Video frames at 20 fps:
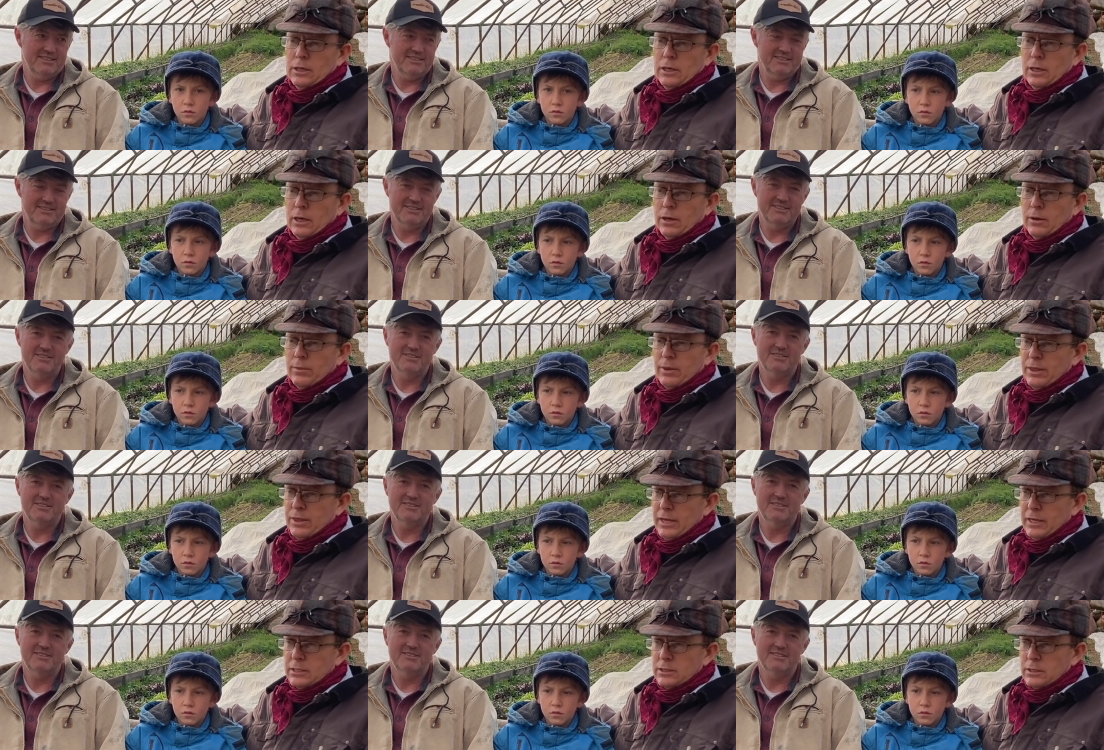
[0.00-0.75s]
Speaker 1: Uh, but
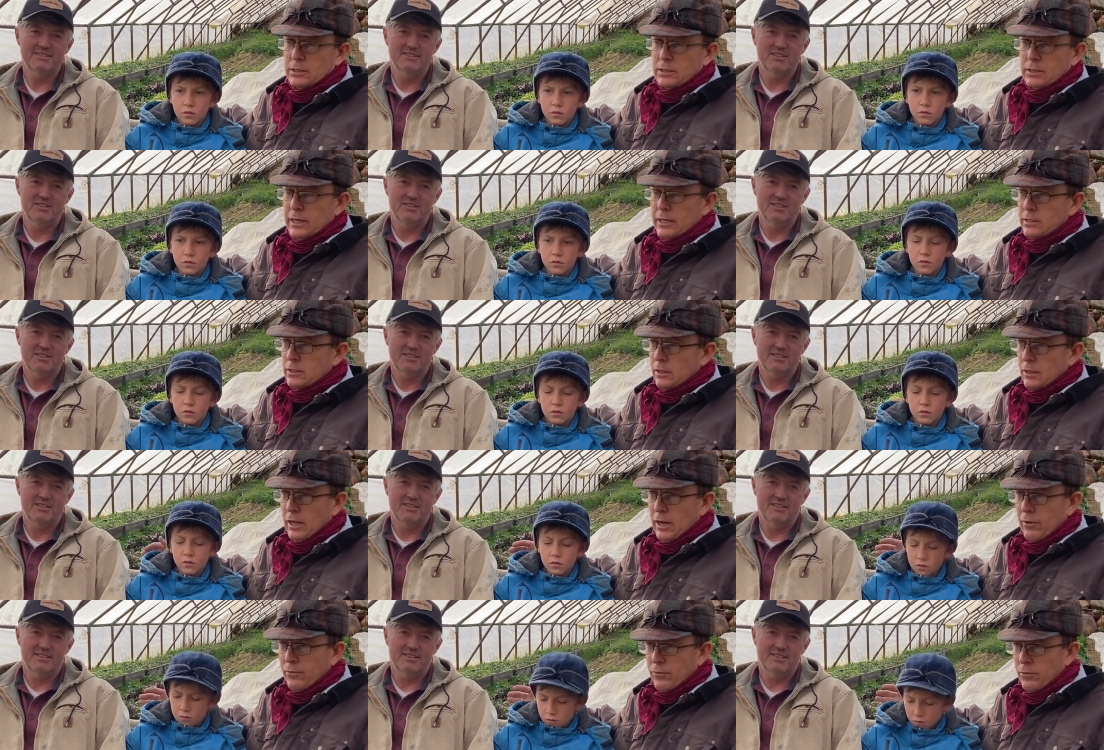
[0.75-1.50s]
thanks thanks a
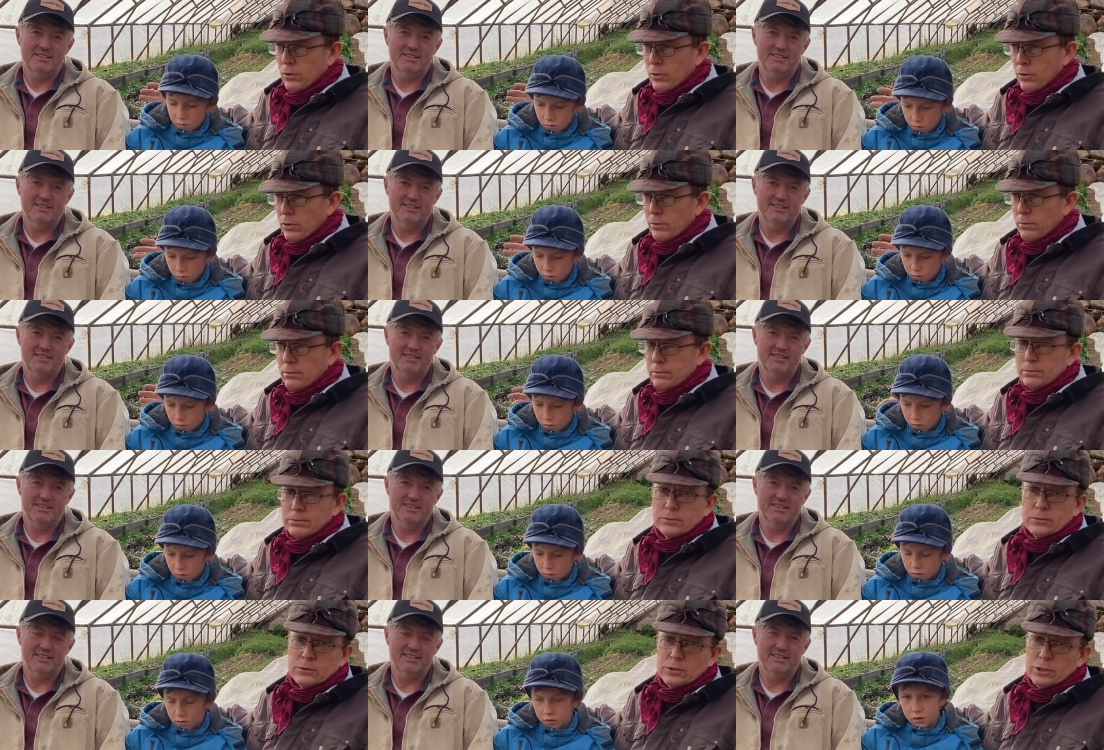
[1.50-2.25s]
lot for
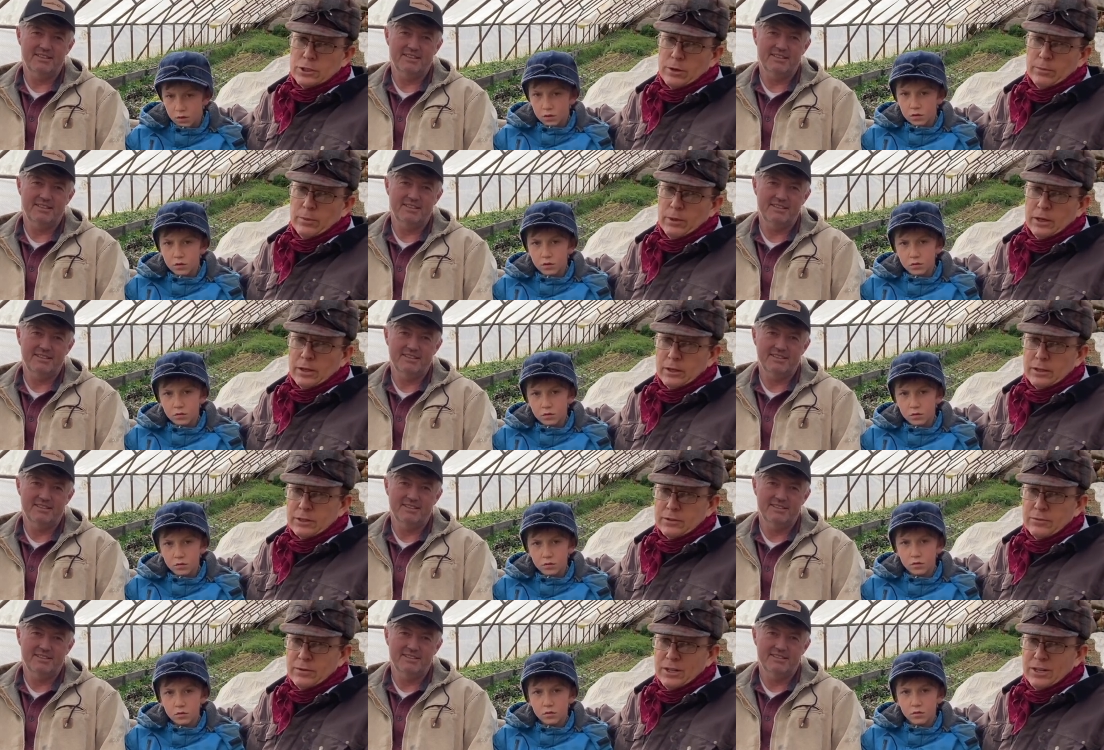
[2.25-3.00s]
jumping on
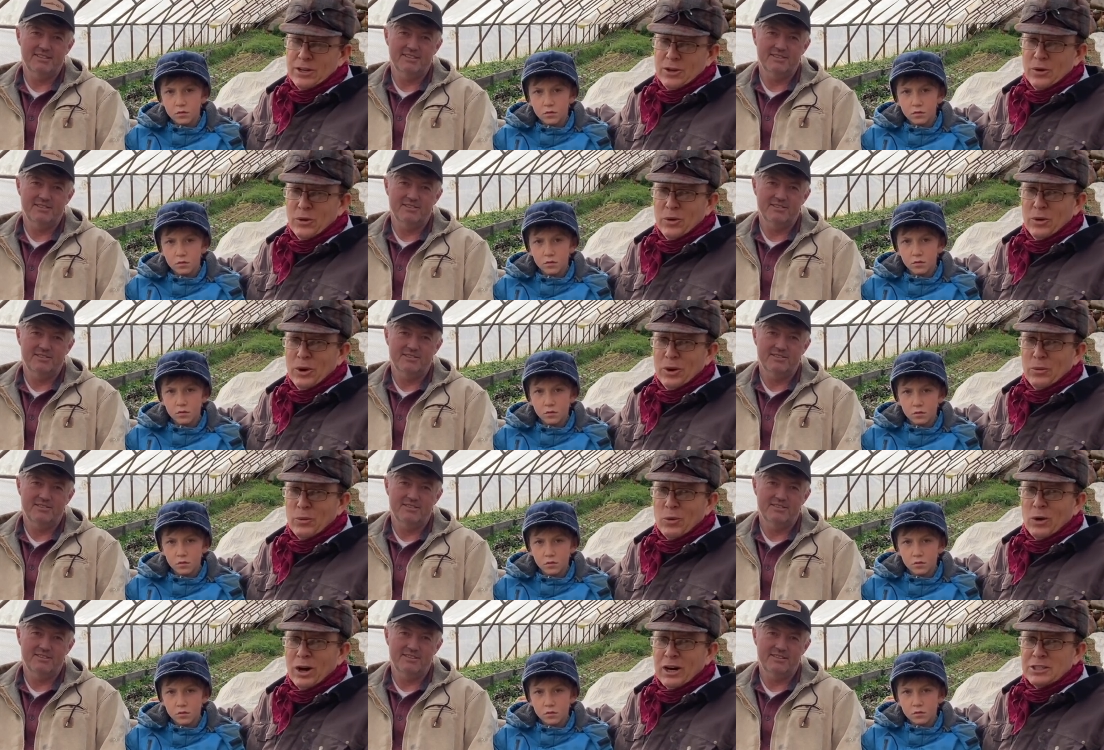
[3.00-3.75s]
this video and
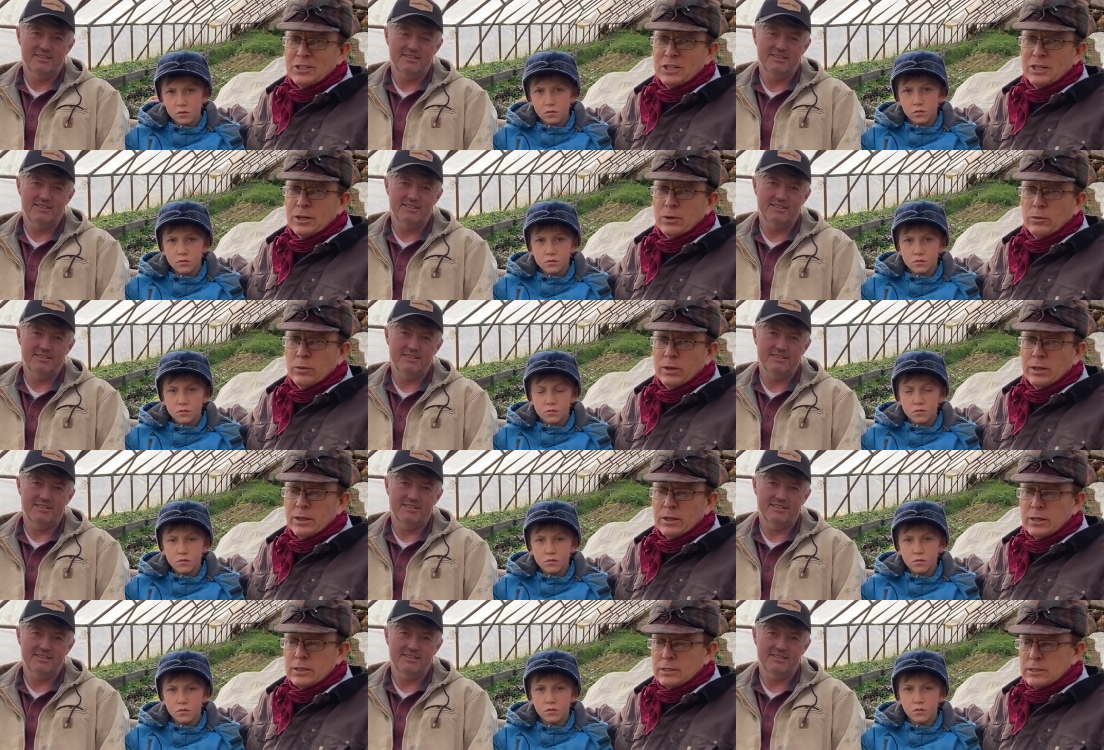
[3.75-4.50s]
watching it
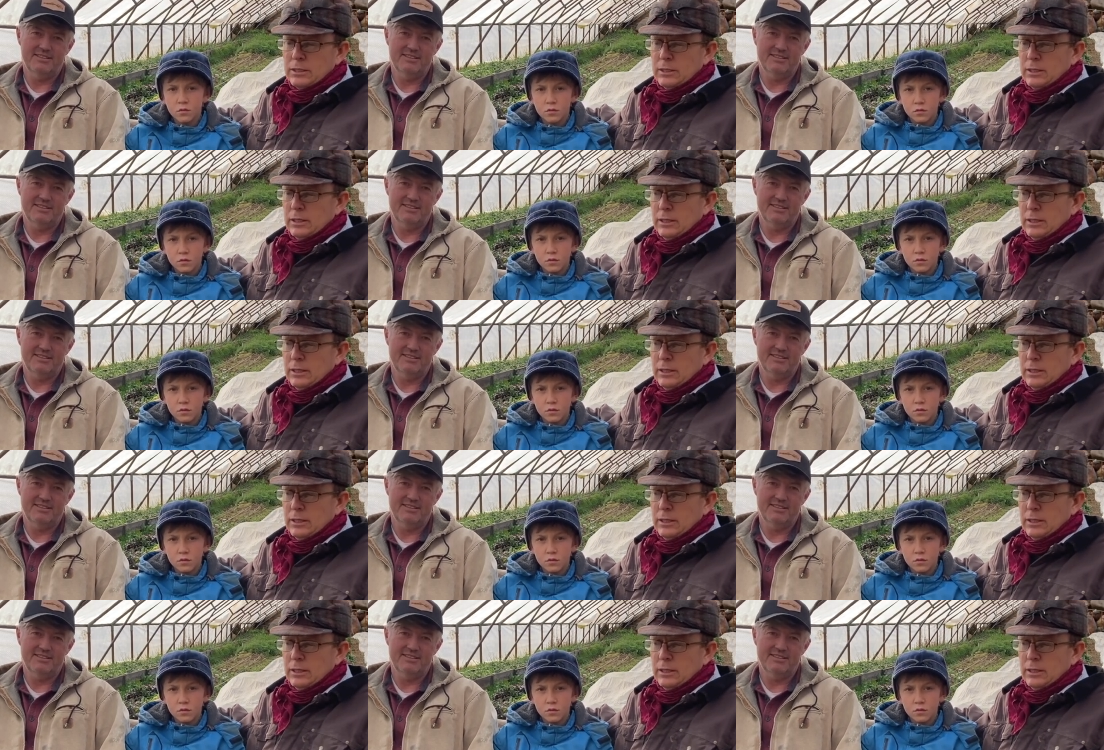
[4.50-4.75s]
with us